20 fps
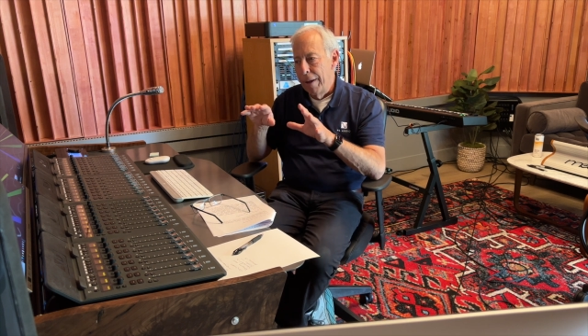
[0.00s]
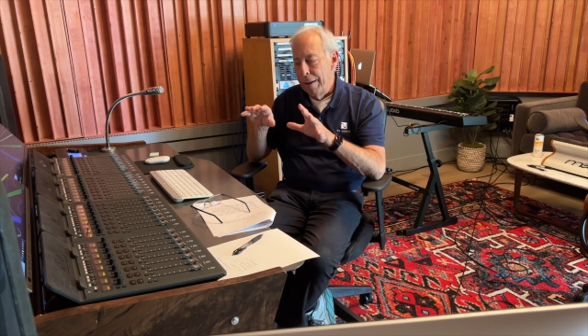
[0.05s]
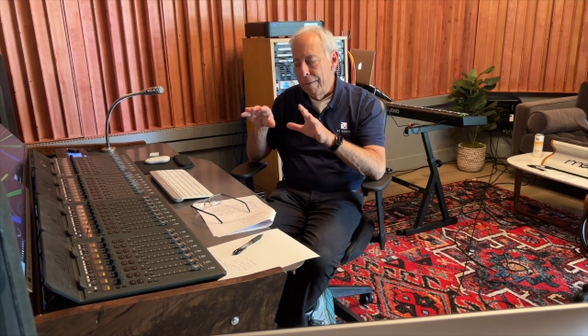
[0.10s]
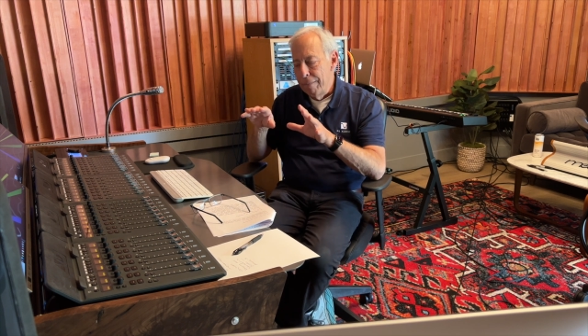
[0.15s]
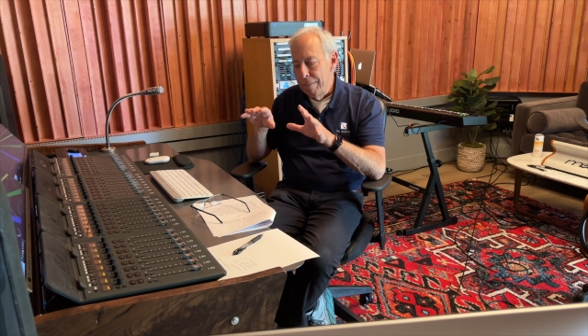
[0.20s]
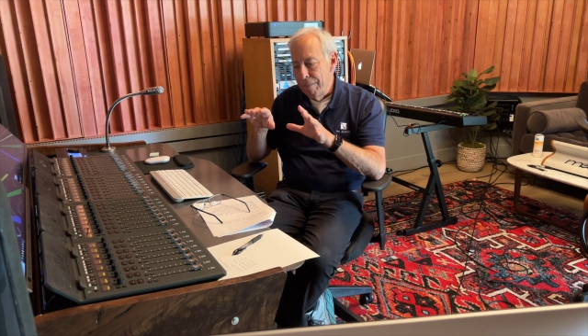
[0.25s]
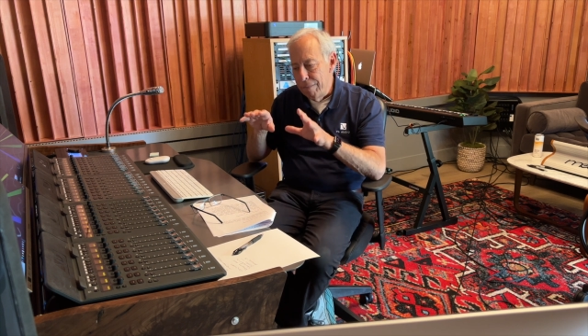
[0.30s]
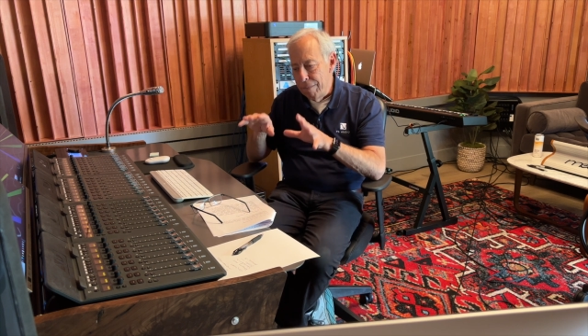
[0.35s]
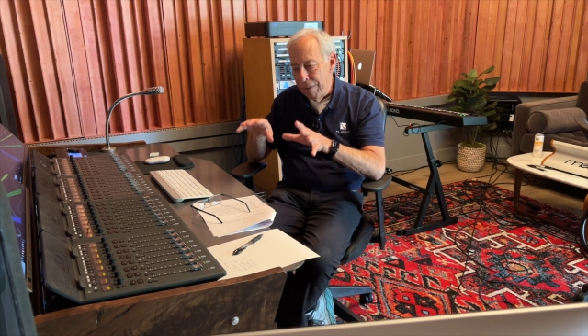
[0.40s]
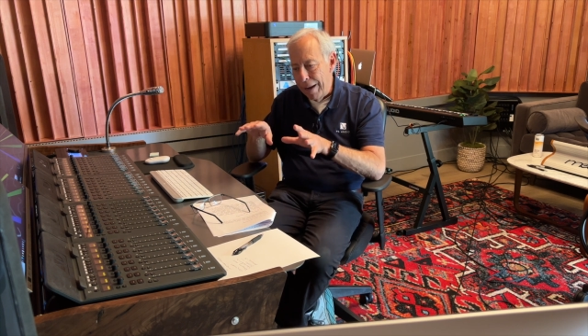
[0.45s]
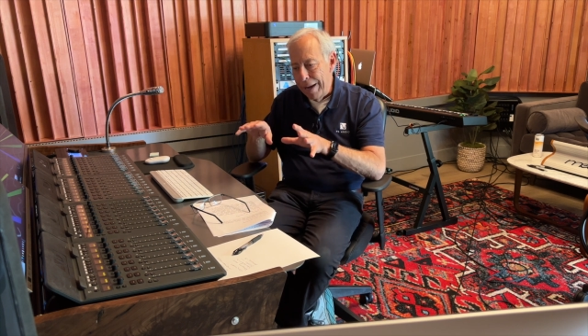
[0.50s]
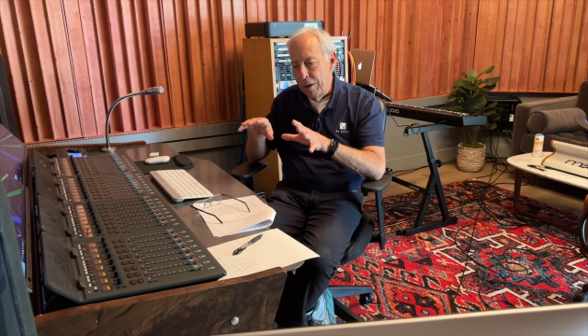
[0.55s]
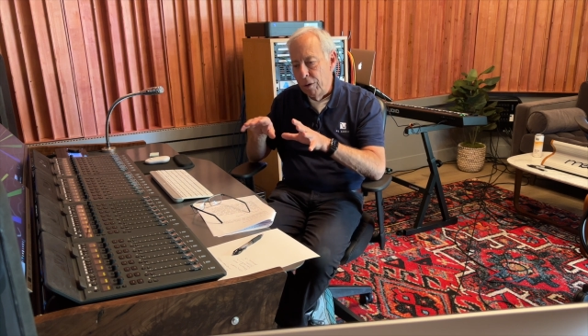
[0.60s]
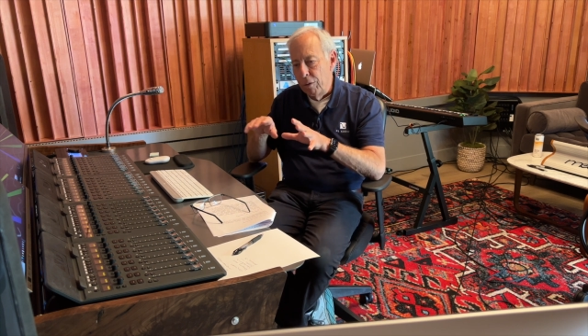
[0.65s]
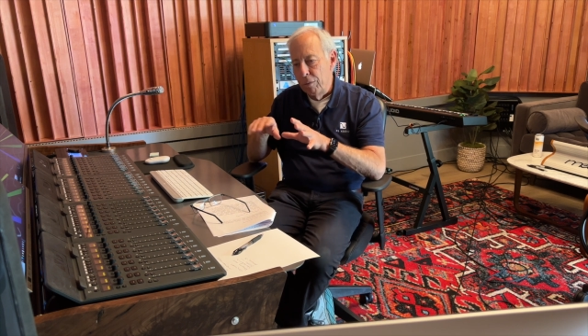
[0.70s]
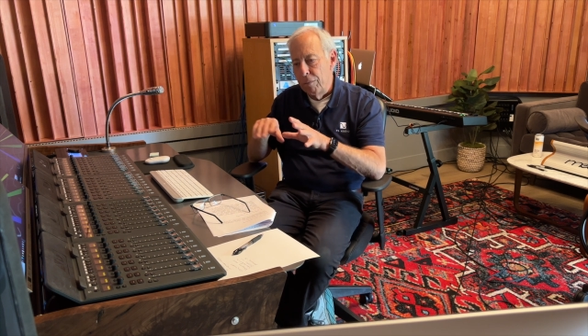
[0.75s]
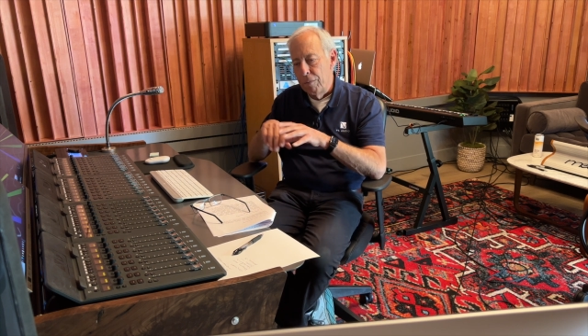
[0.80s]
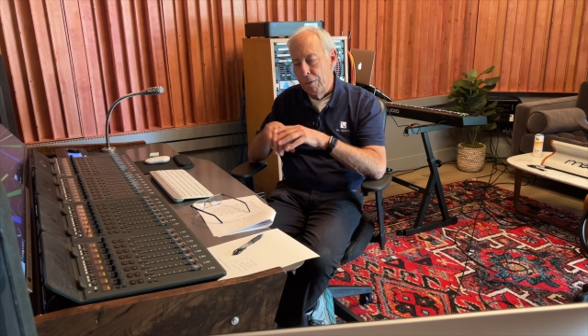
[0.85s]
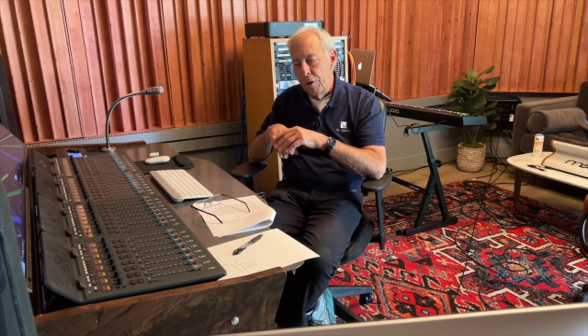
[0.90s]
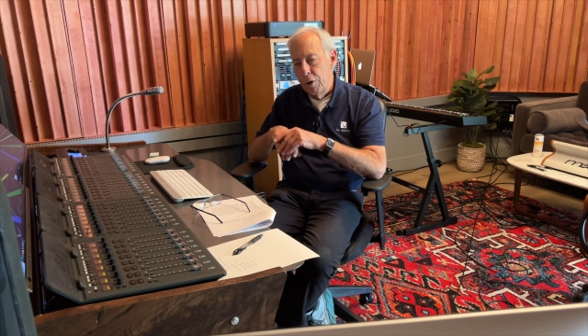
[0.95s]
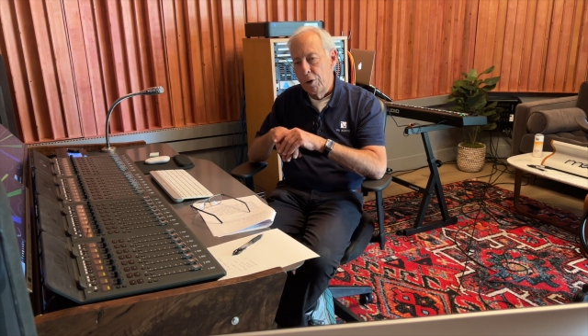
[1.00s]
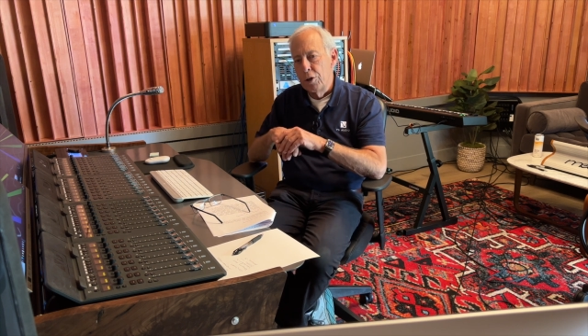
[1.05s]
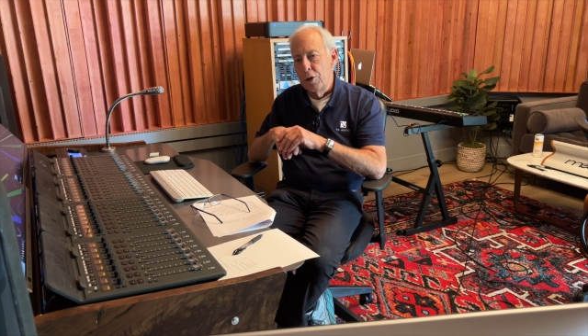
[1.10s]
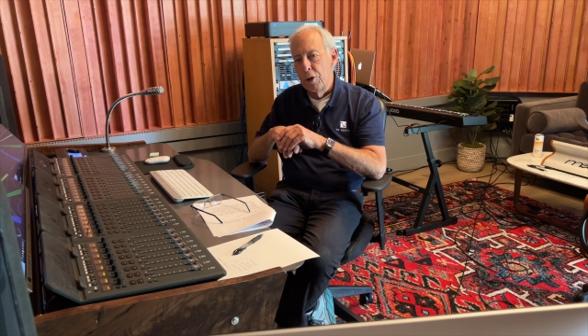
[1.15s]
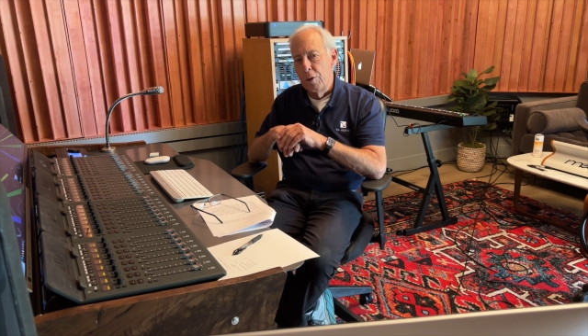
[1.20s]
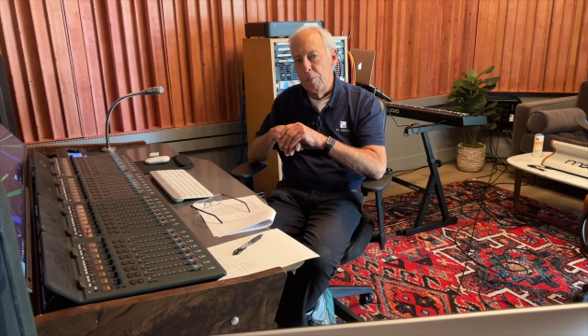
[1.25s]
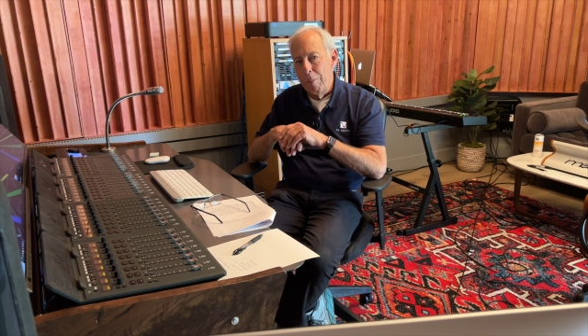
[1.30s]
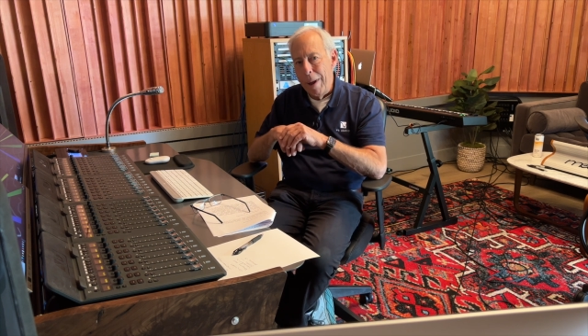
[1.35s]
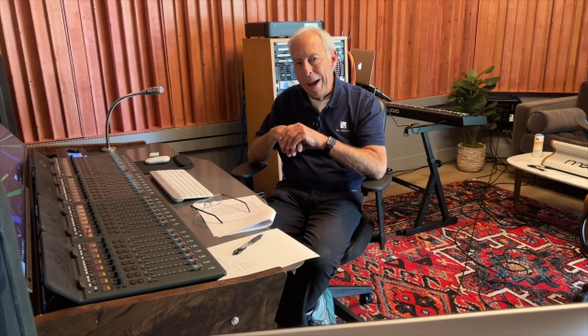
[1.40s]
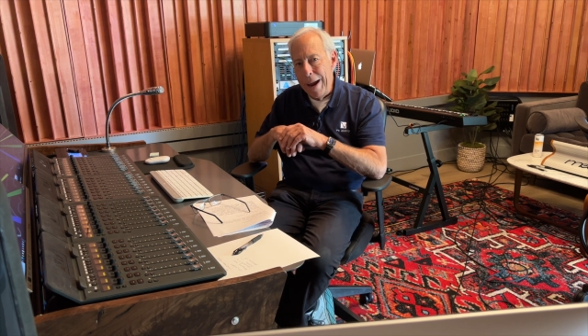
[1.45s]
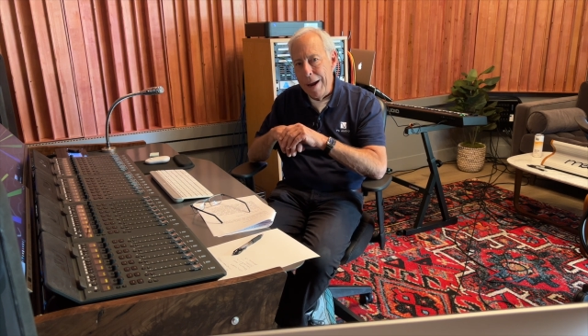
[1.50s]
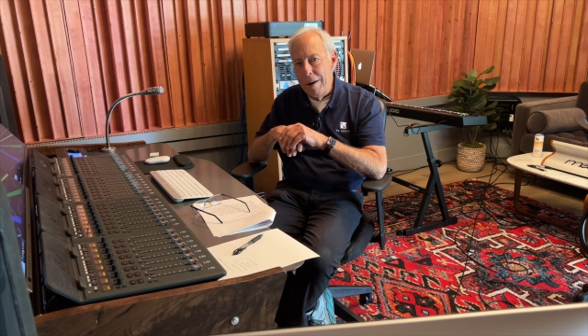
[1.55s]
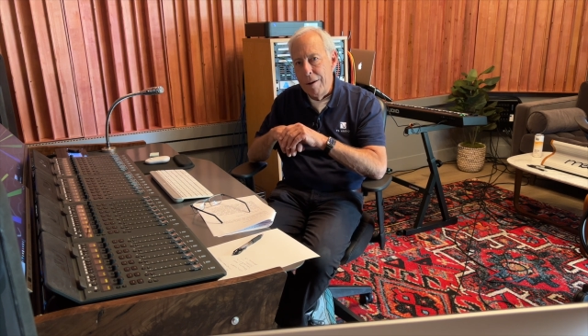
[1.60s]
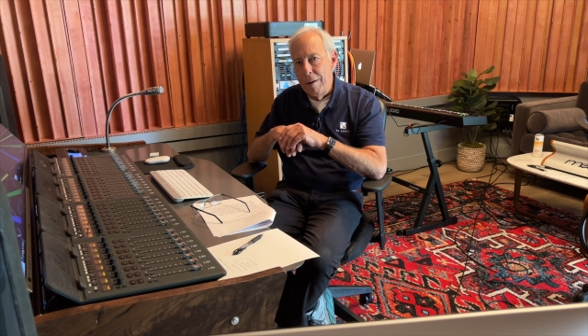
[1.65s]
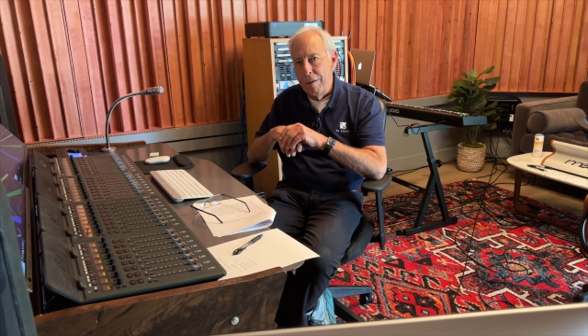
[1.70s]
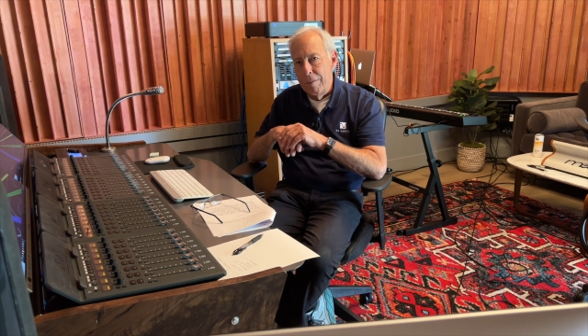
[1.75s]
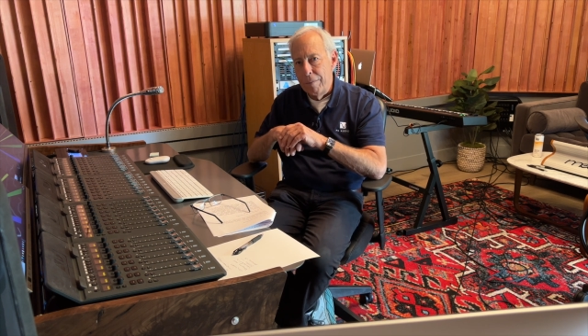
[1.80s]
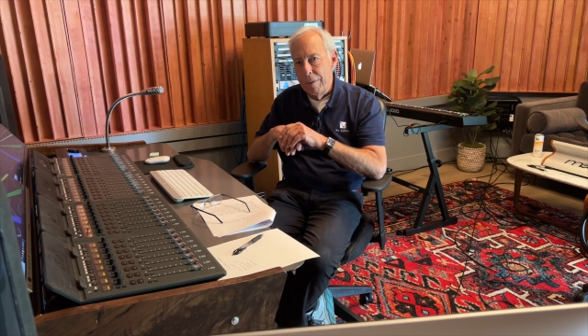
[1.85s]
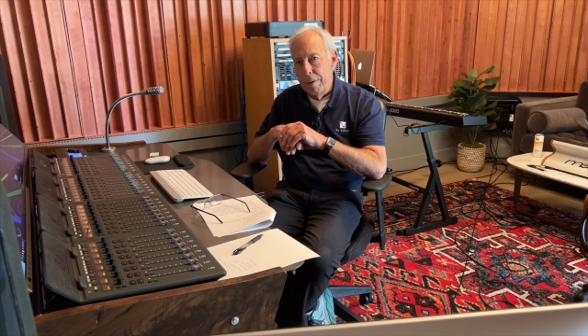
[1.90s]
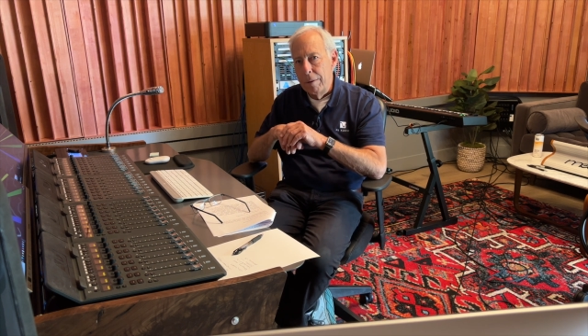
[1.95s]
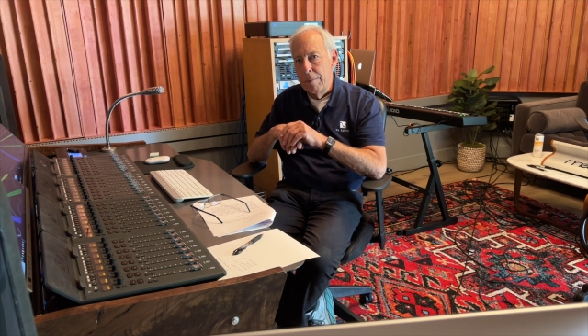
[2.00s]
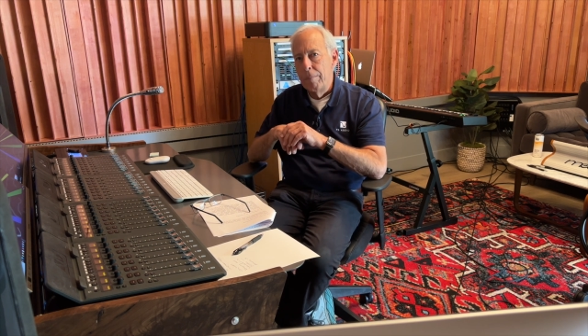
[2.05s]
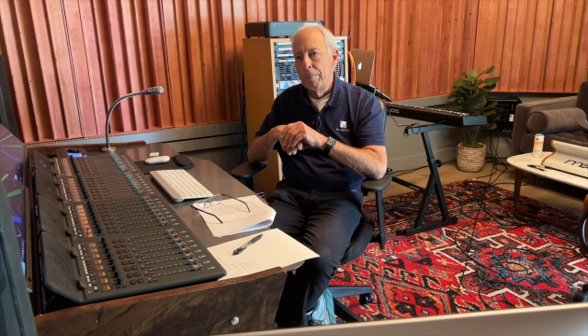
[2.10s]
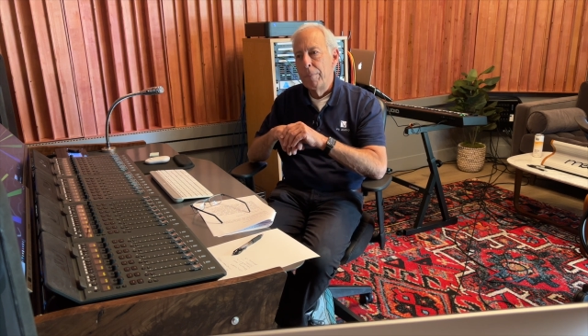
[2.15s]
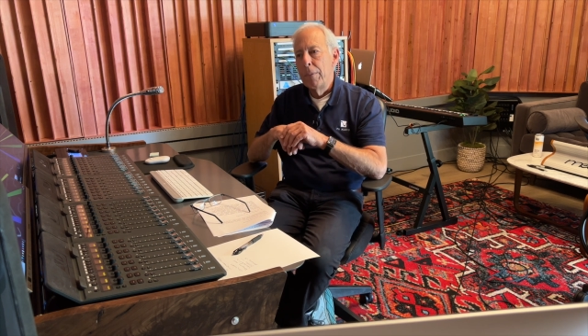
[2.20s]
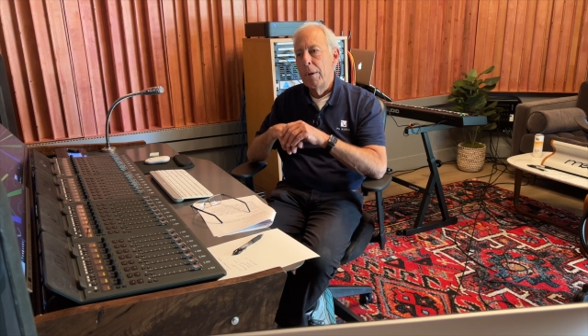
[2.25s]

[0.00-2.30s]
a vinyl version made of it,